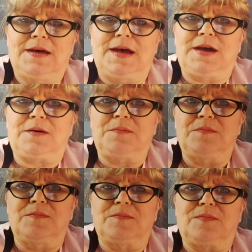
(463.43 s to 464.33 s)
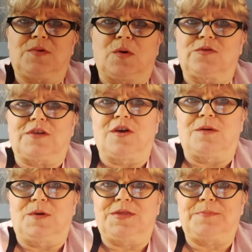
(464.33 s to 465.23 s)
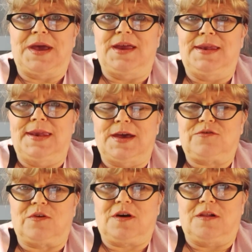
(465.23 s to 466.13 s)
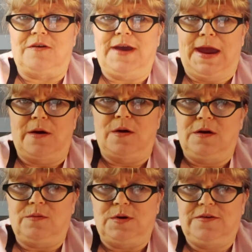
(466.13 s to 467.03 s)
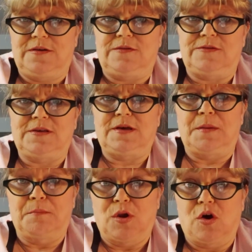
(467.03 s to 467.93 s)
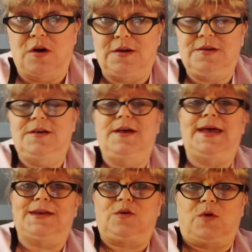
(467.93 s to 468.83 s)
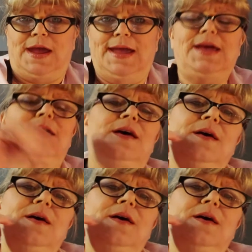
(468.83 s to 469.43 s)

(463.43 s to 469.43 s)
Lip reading: It goes a lot with my natural color hair, which is blonde and gray.